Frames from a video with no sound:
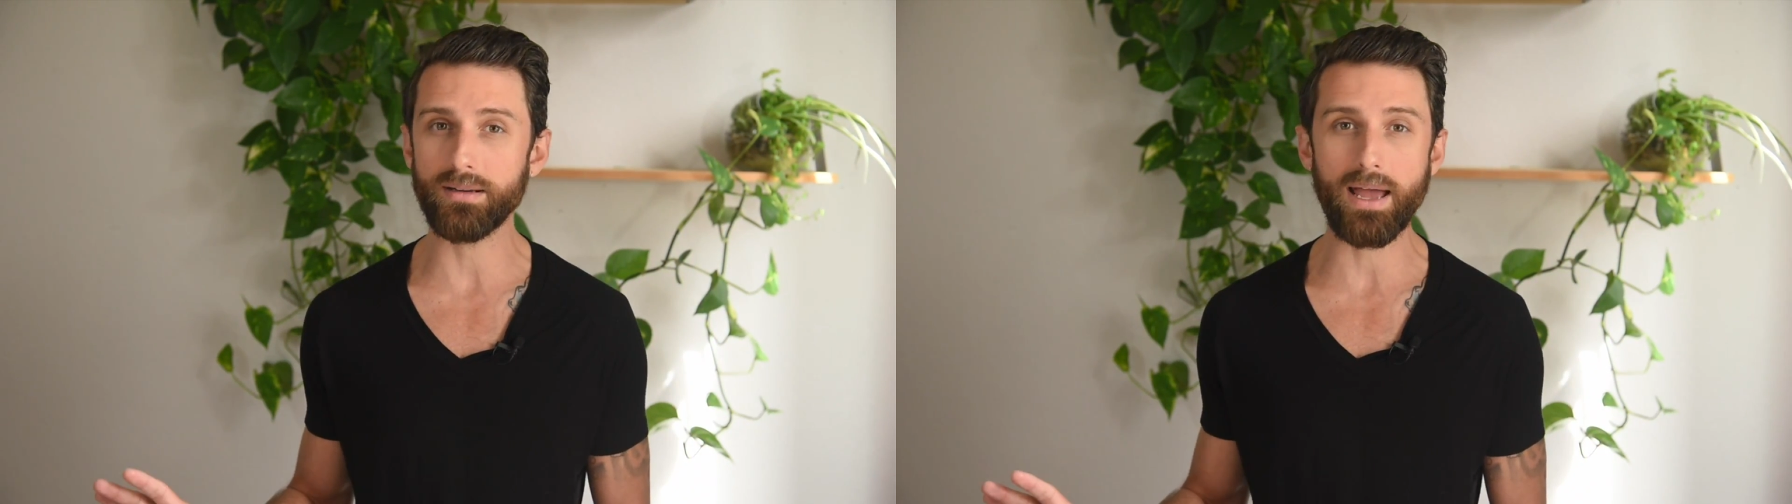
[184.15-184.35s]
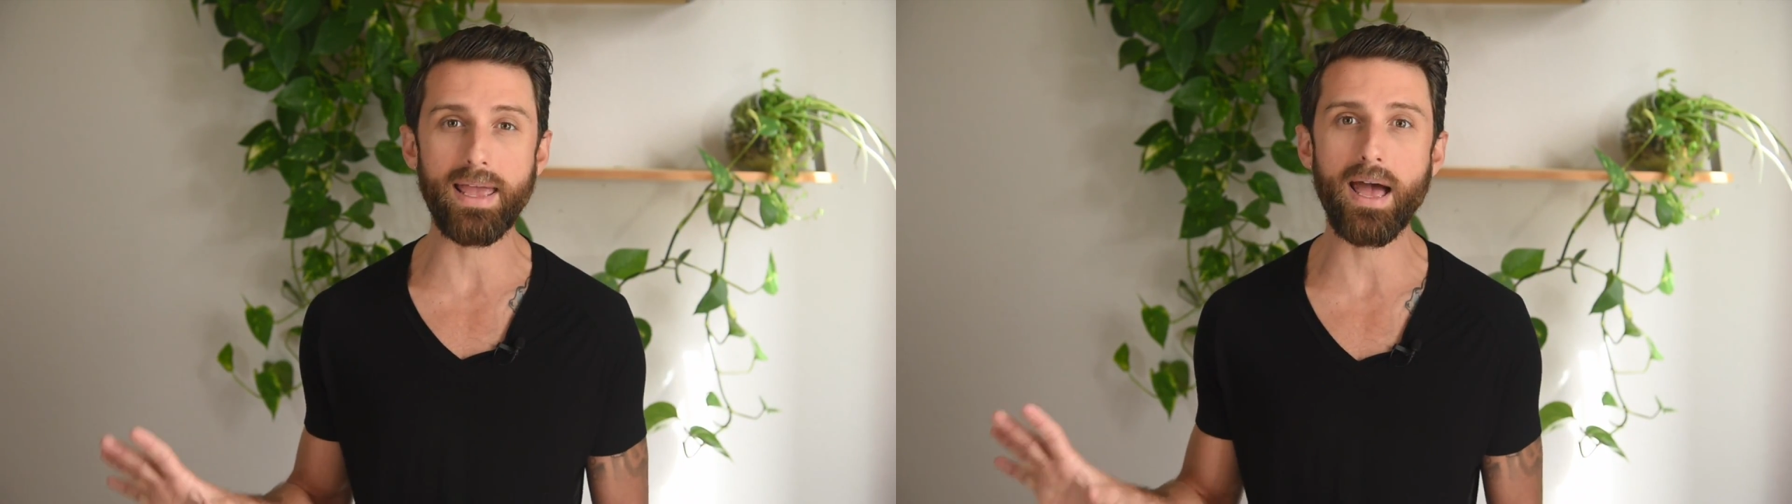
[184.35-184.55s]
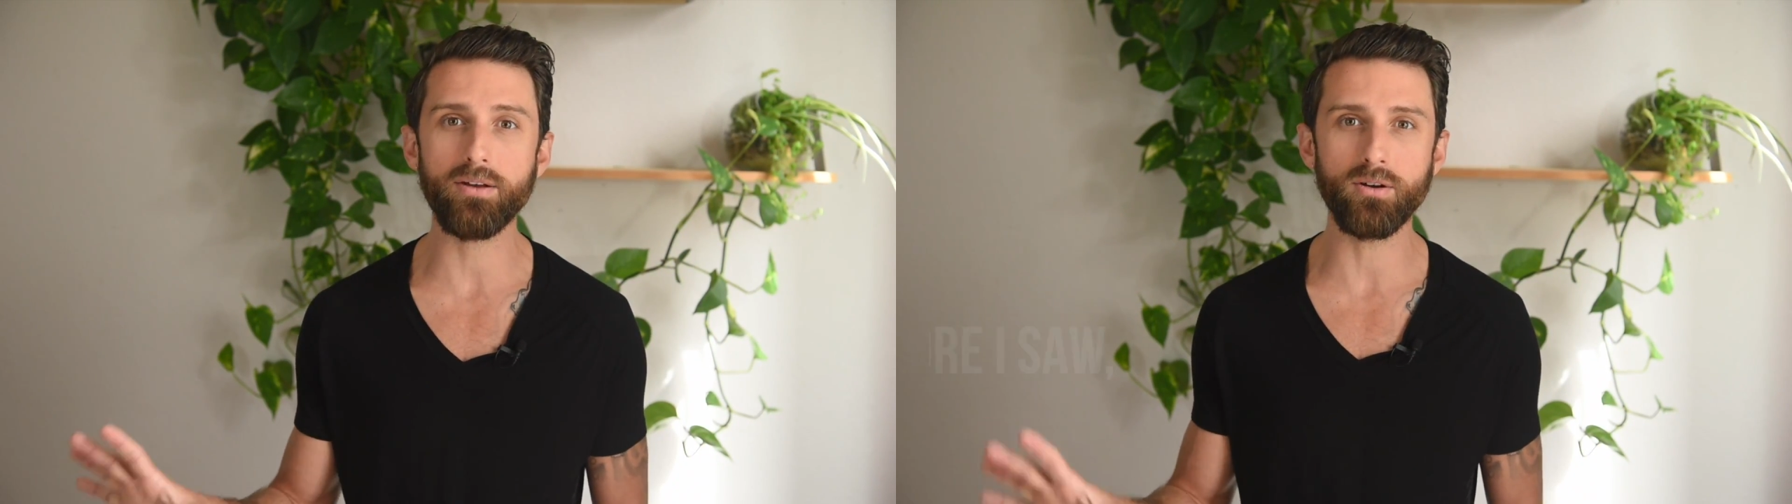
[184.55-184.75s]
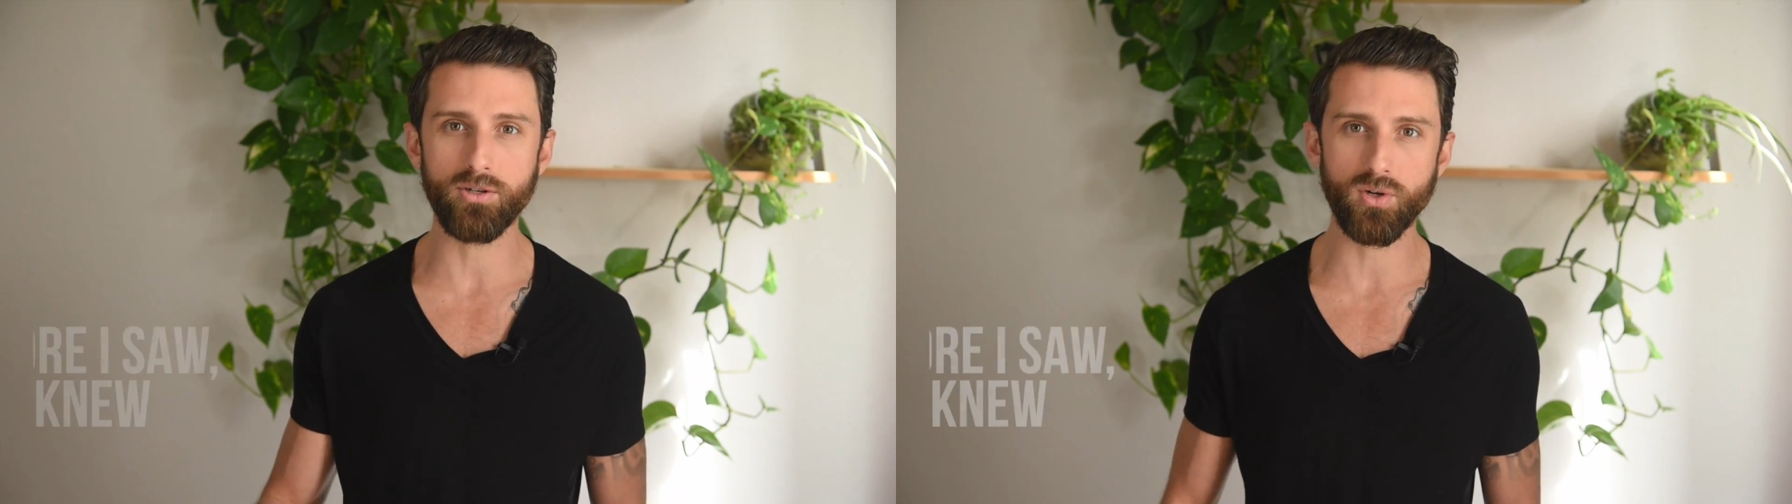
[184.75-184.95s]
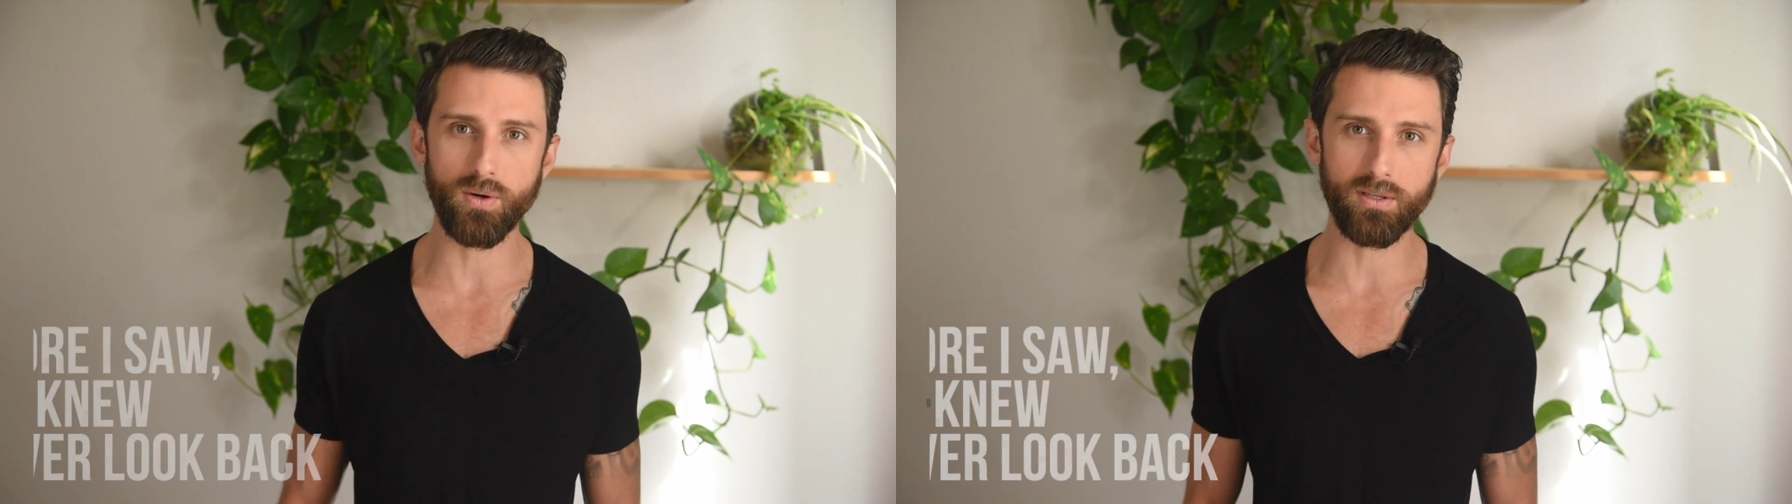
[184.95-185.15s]
I had no
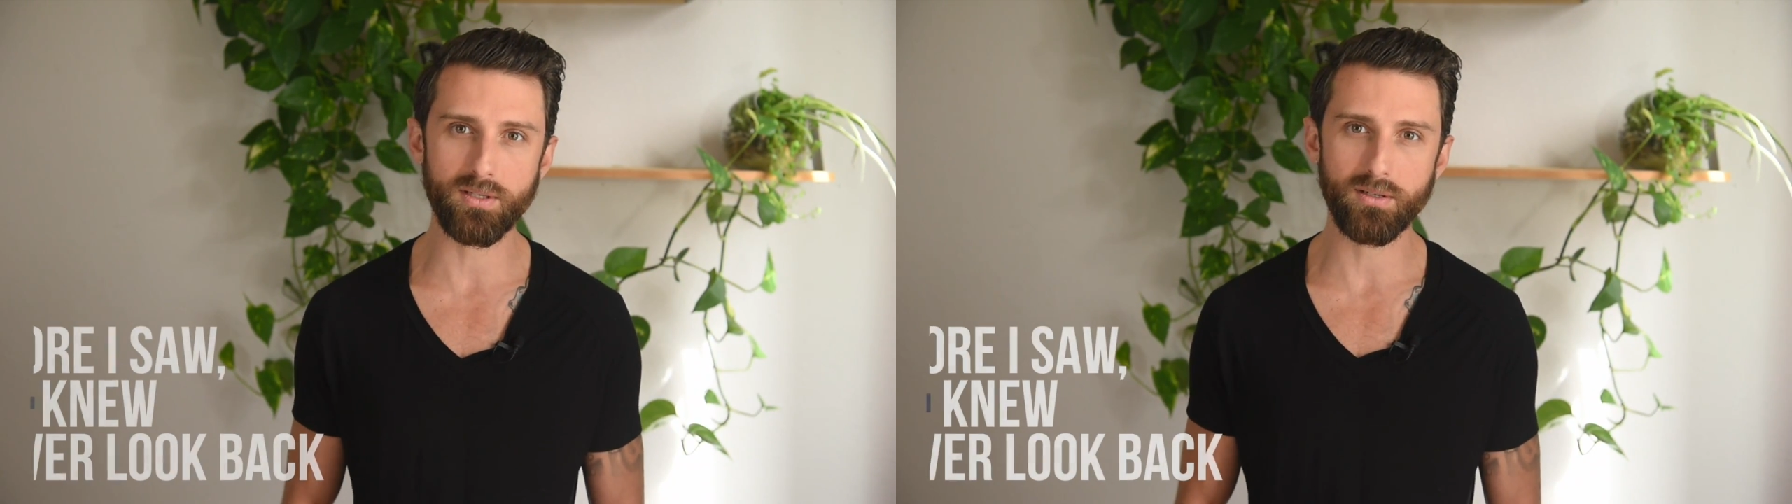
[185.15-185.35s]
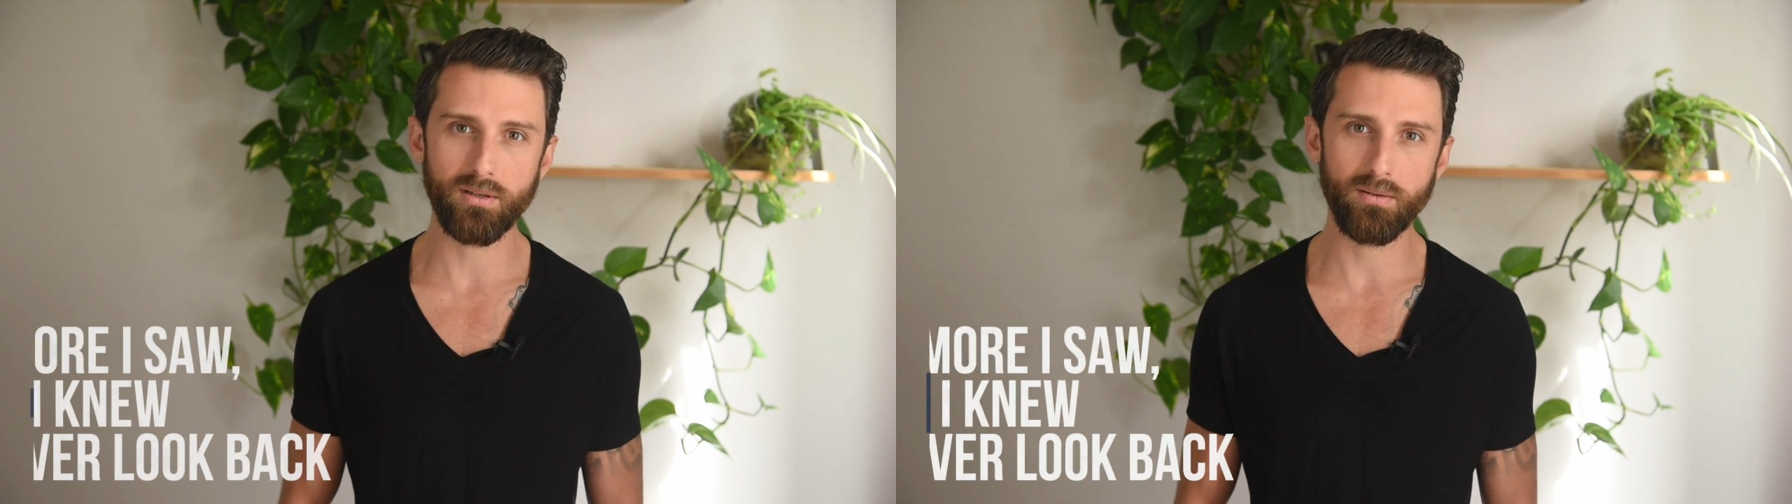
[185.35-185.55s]
choice.